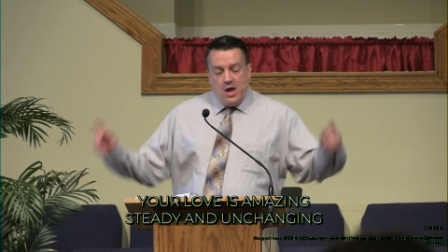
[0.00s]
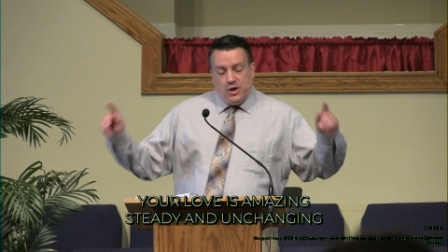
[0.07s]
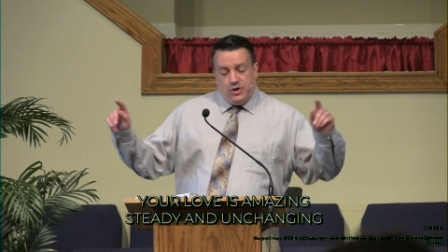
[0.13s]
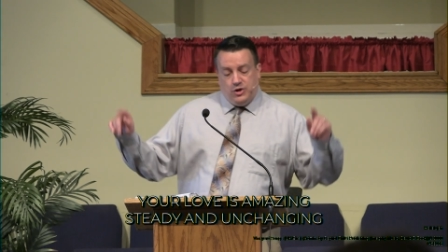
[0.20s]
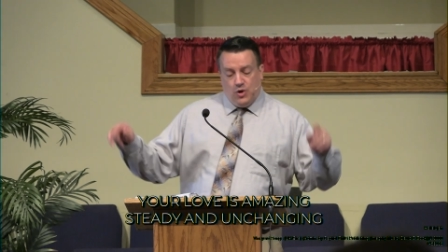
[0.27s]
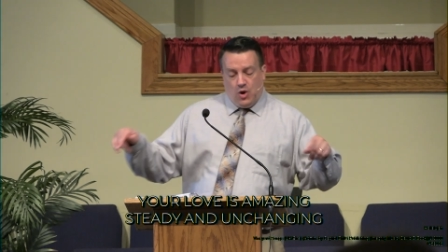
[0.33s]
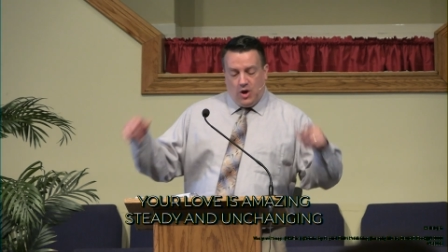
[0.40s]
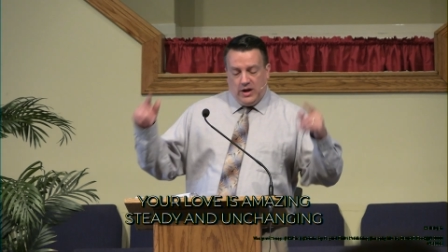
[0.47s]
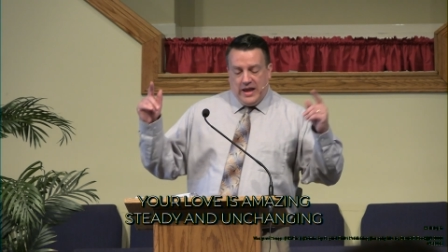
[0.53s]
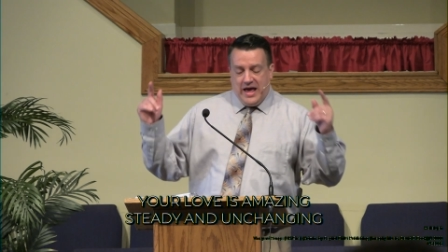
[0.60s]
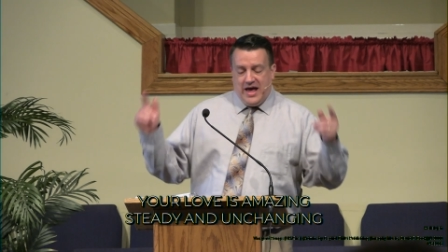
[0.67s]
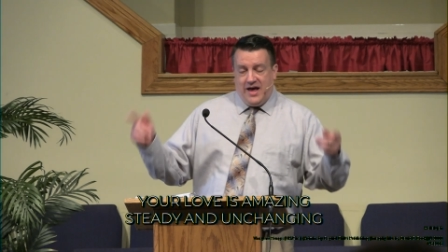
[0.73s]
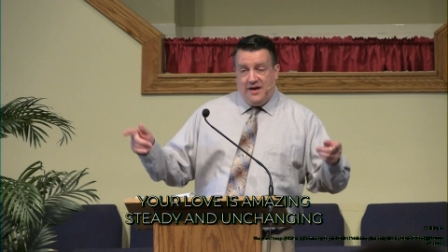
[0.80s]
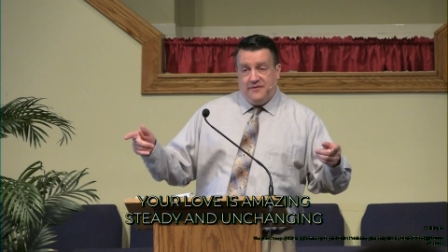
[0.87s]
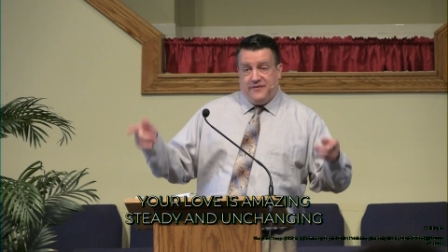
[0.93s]
Your
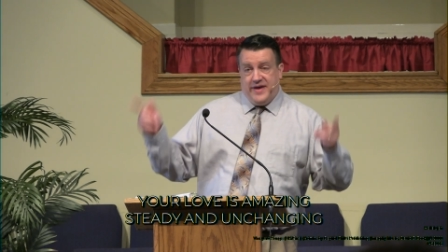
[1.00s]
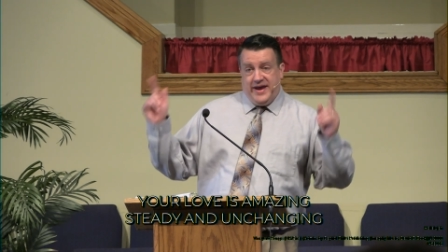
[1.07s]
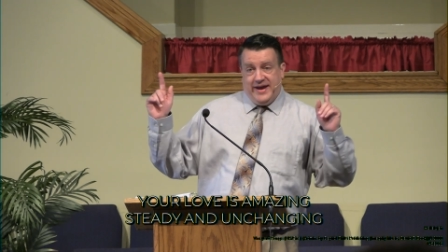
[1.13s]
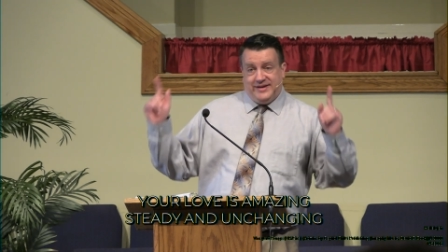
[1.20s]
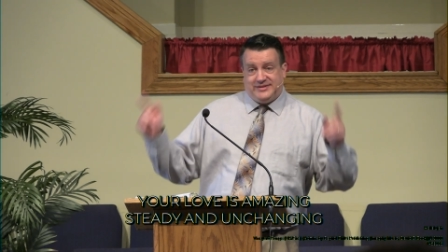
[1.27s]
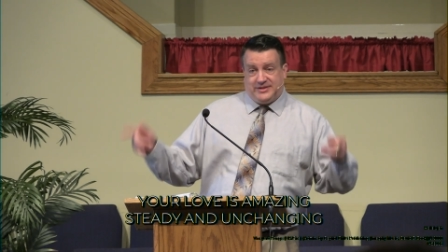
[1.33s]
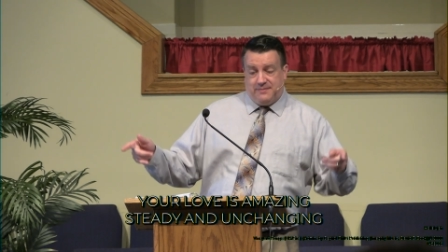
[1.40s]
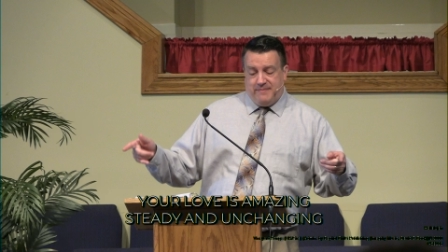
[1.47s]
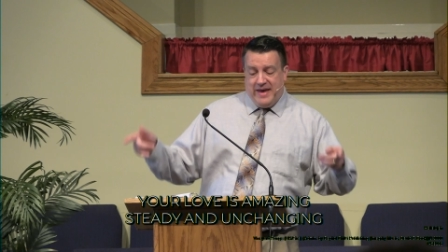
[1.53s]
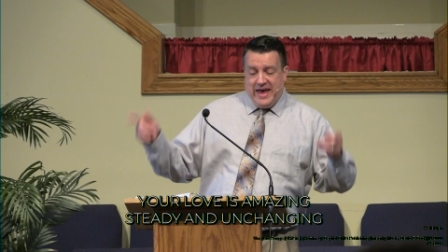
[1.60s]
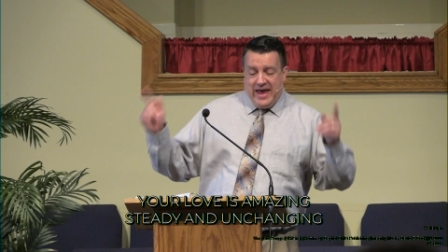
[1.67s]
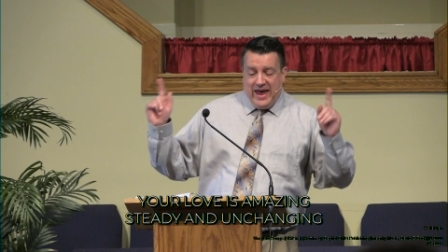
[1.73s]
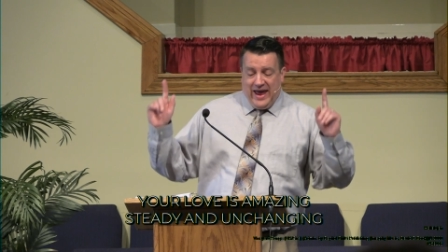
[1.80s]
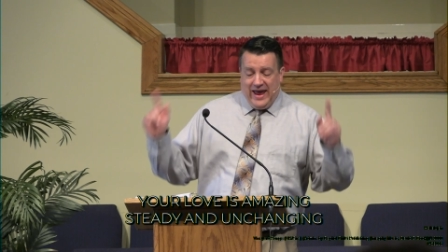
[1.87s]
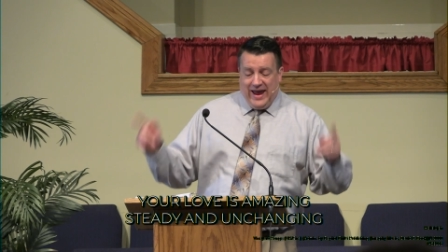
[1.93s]
love is
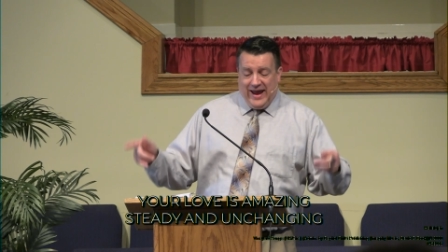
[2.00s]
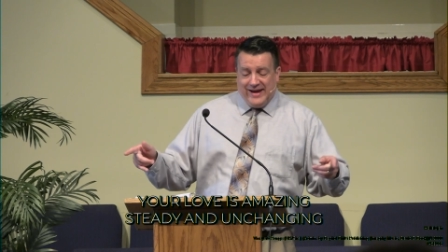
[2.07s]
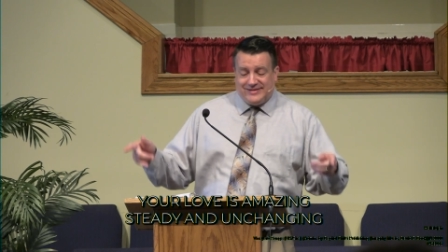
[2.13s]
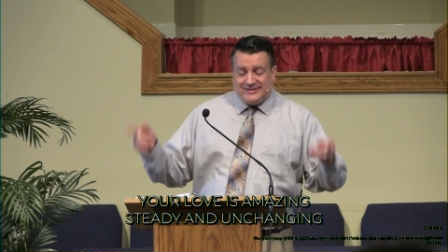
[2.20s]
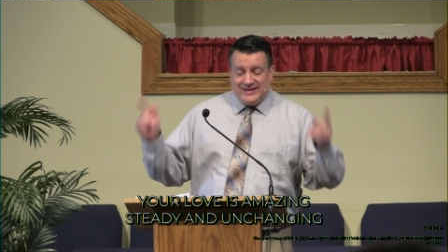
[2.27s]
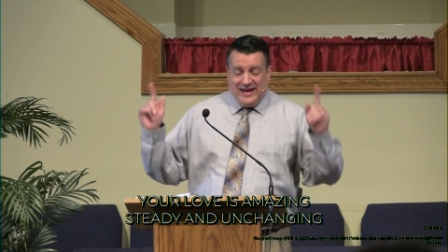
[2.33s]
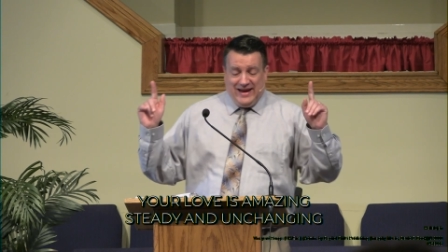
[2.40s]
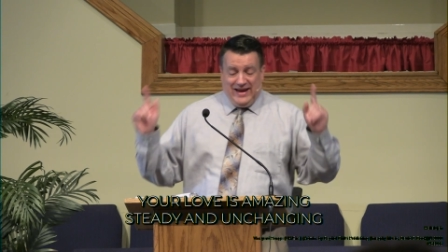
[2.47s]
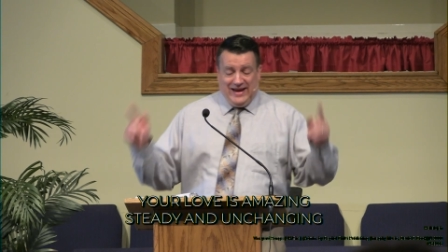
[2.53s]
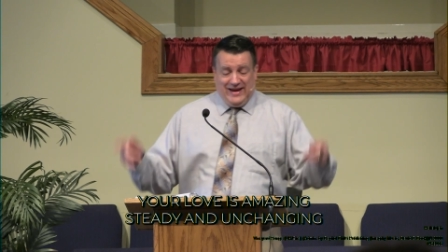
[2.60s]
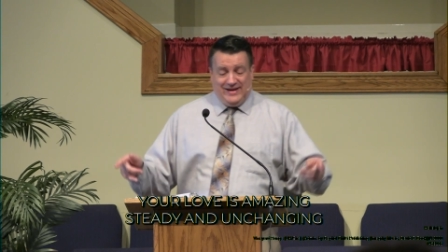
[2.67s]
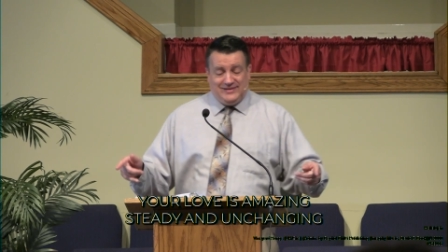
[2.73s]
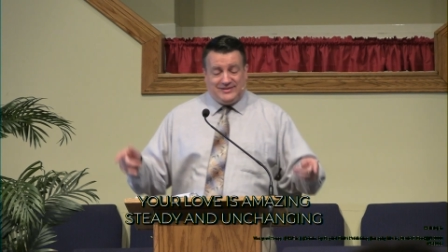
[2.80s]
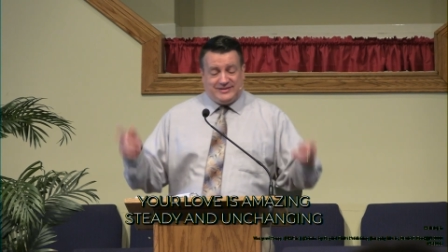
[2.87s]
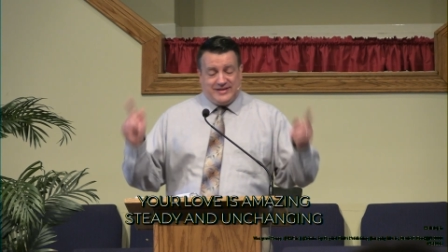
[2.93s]

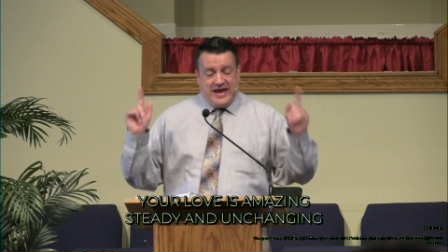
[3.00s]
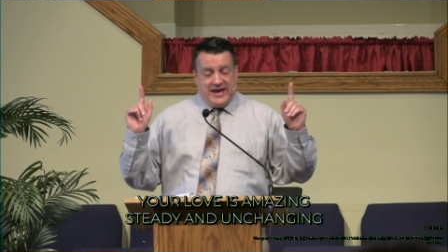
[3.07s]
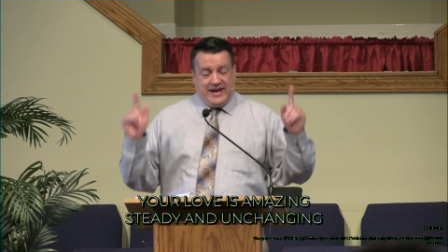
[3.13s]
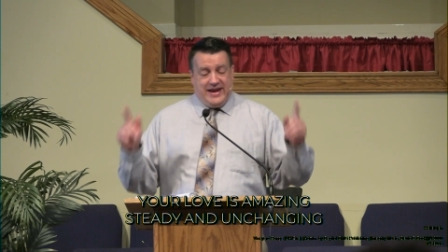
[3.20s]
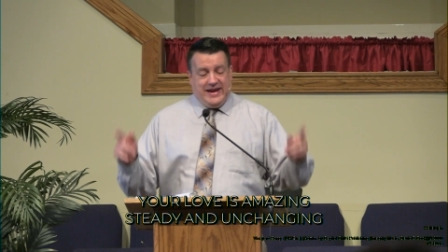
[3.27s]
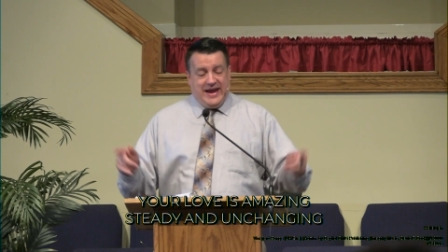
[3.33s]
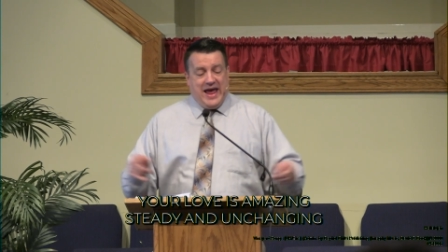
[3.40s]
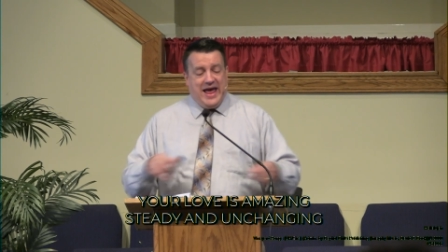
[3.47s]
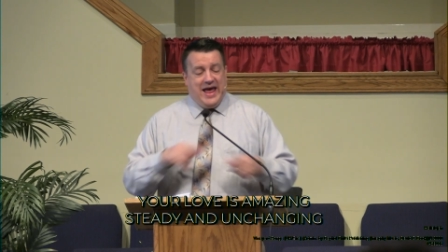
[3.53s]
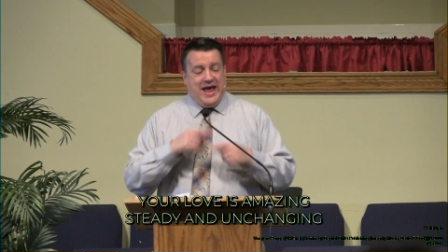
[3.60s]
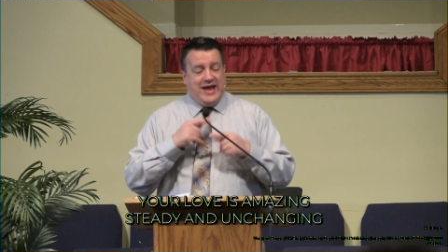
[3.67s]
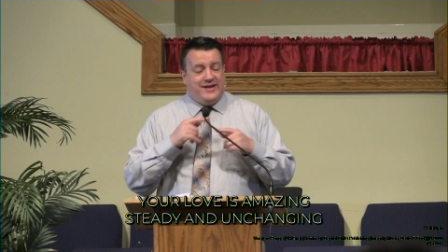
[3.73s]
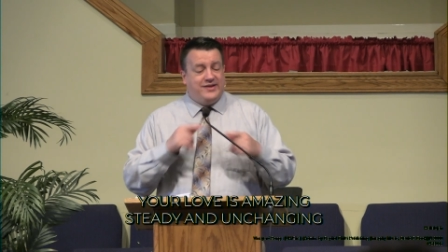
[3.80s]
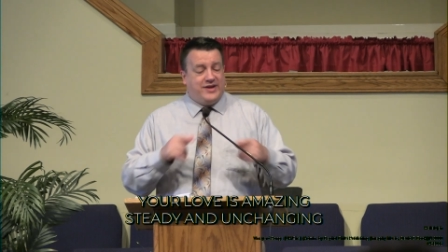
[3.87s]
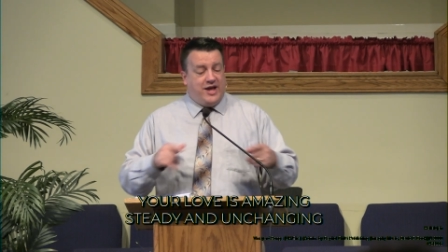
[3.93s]
amazing, steady
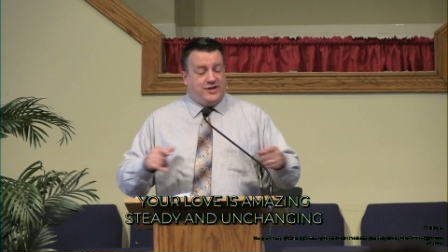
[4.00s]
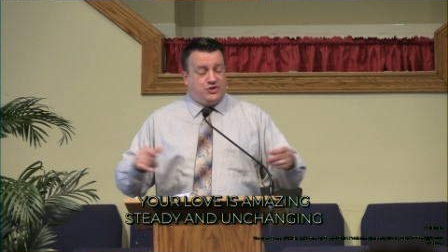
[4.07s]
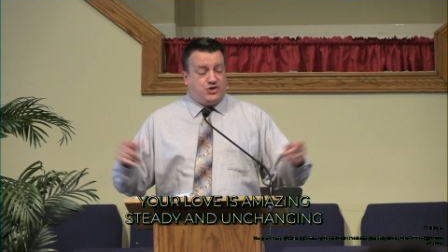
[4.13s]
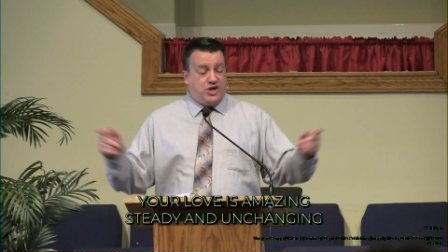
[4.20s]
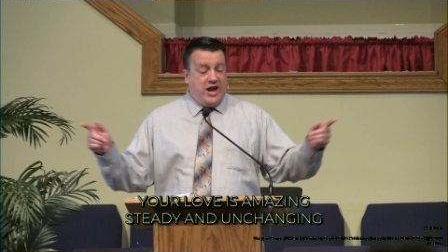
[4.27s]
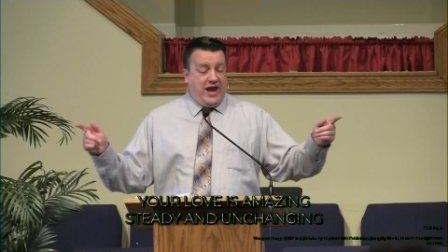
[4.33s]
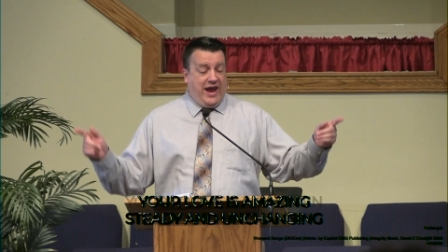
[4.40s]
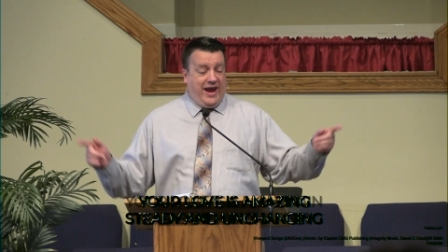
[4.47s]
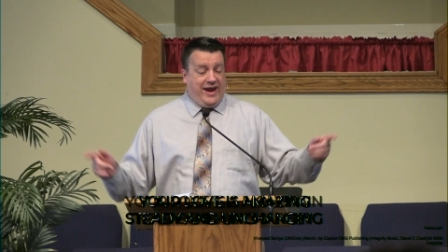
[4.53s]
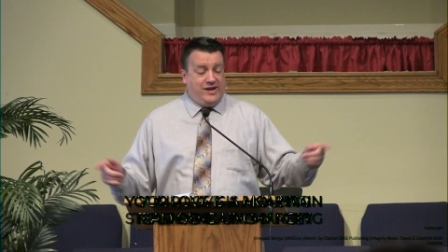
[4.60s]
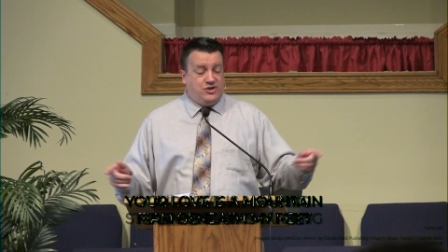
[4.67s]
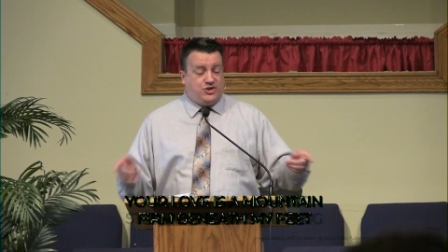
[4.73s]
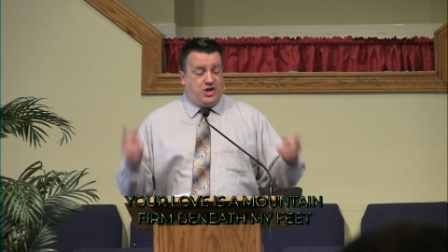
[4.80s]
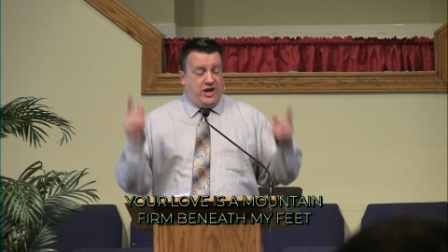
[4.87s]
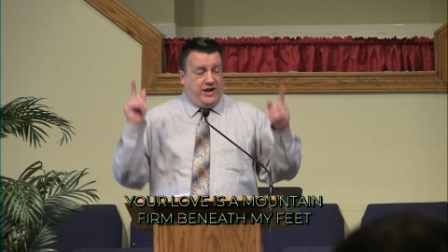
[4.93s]
and
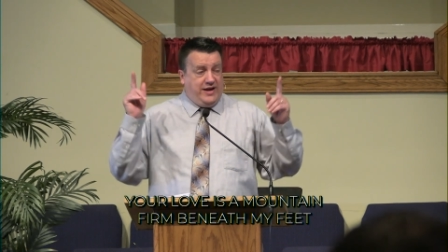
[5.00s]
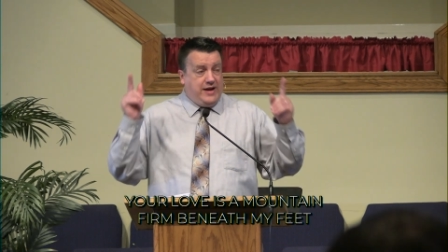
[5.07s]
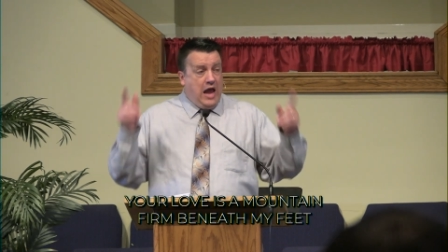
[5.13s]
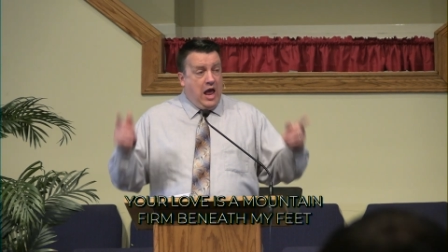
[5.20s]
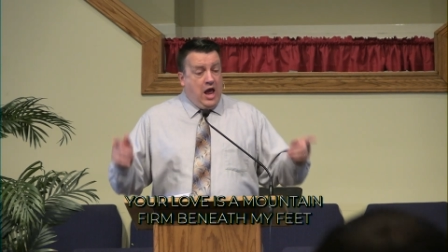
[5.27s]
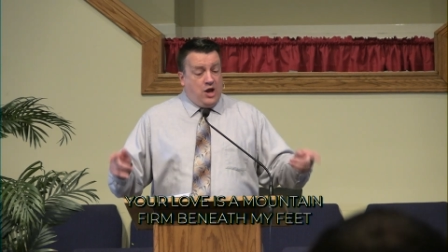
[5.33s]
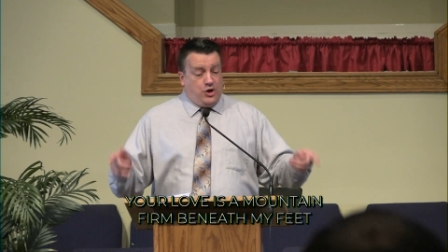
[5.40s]
unchanging.